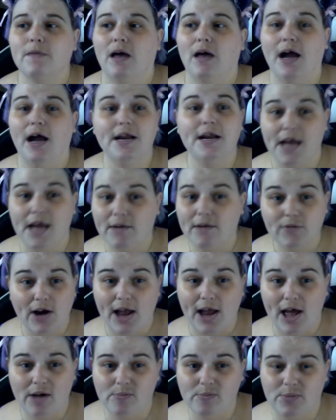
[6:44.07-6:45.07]
I never
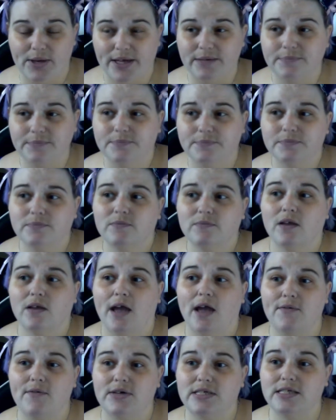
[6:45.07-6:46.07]
have been,
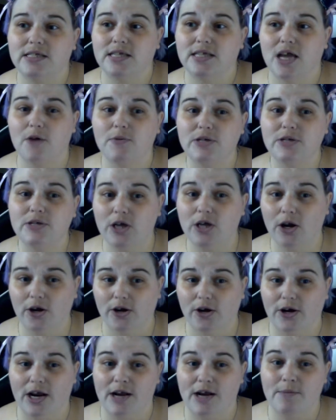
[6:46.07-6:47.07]
ever since I was younger,
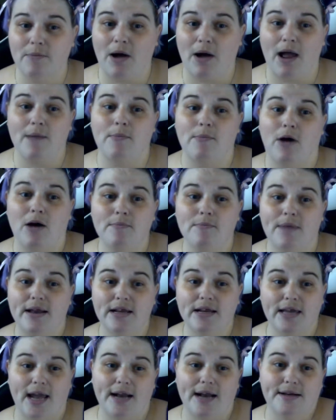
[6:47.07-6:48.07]
and my mom
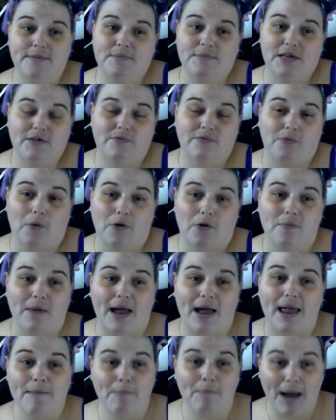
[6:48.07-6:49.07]
medicated me for
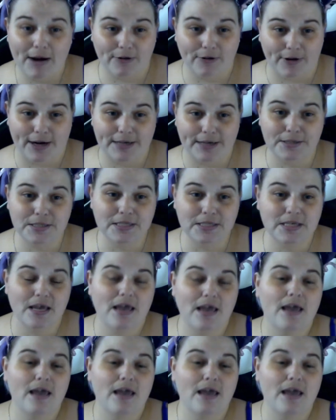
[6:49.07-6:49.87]
my migraines.